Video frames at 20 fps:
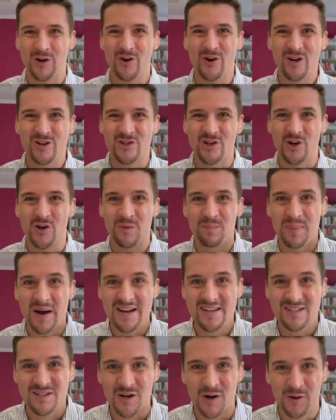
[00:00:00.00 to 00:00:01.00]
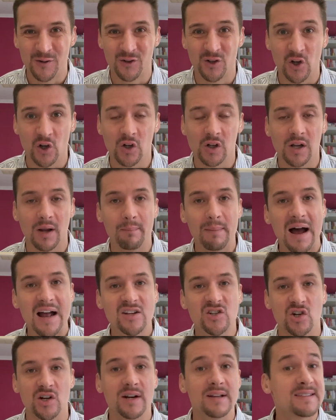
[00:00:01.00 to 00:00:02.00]
Unitune based on Google
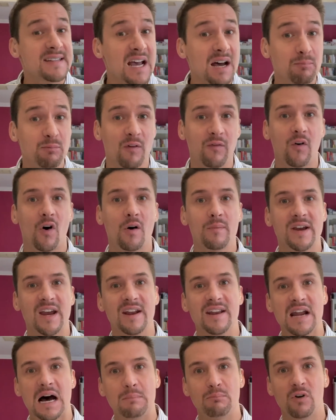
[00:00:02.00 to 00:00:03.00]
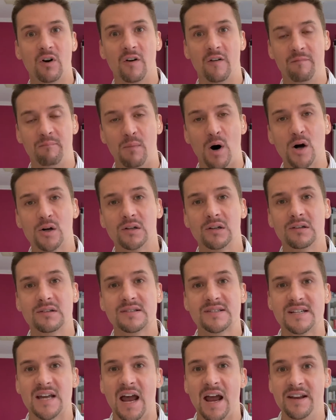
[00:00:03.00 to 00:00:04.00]
Imagen. It's outperforming a number of
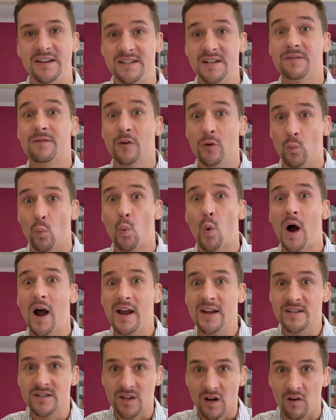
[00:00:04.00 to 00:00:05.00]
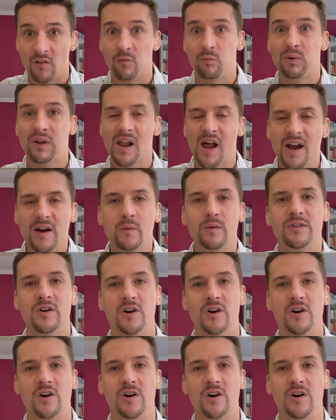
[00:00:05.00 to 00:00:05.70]
models and different ways of playing with